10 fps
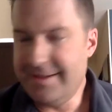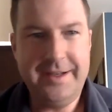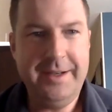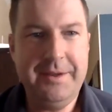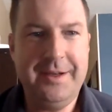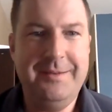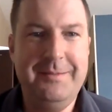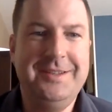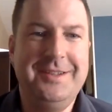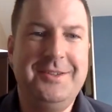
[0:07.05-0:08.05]
And today we got an
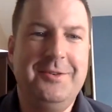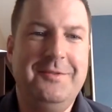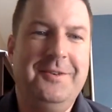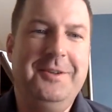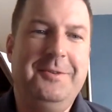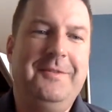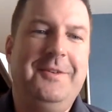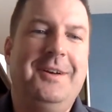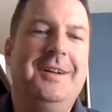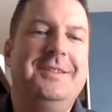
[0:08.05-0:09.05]
amazing show for you.
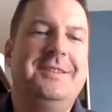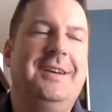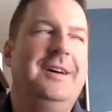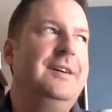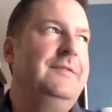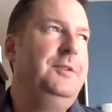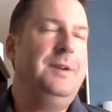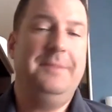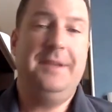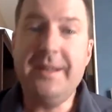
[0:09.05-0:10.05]
We've got a few
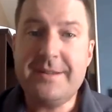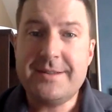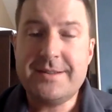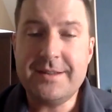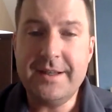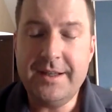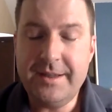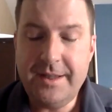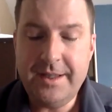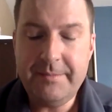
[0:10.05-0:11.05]
updates
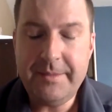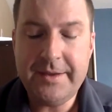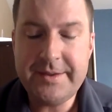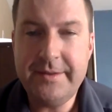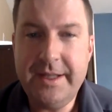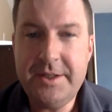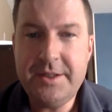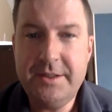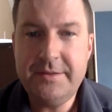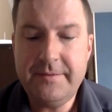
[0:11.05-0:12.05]
in the BioSol
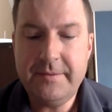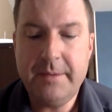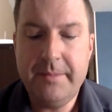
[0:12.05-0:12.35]
Nation,